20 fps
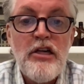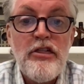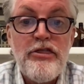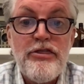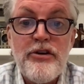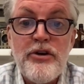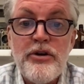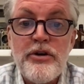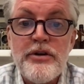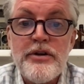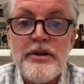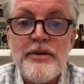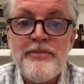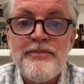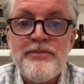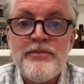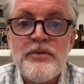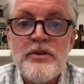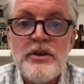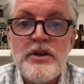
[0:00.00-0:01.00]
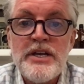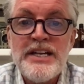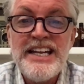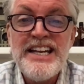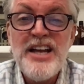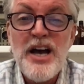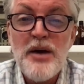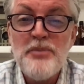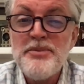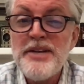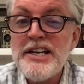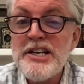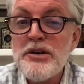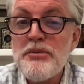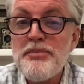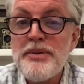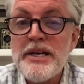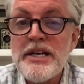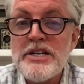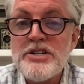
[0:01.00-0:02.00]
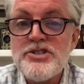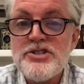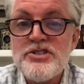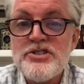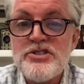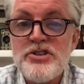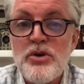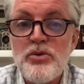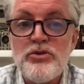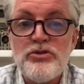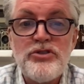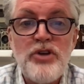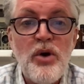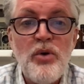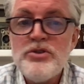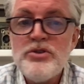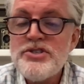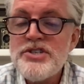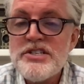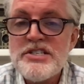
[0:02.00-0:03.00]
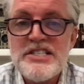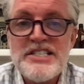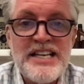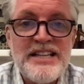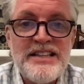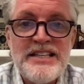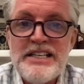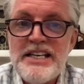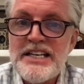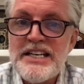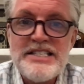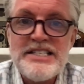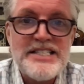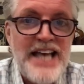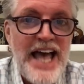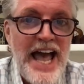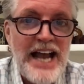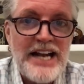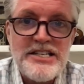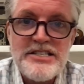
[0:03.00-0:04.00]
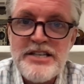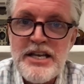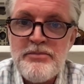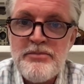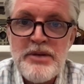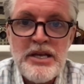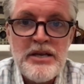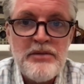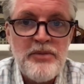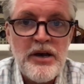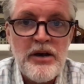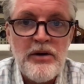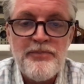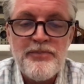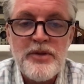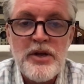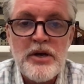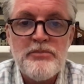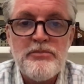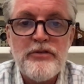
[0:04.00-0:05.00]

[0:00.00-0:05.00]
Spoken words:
Third, you need to update your pitch. So don't just send the exact same email.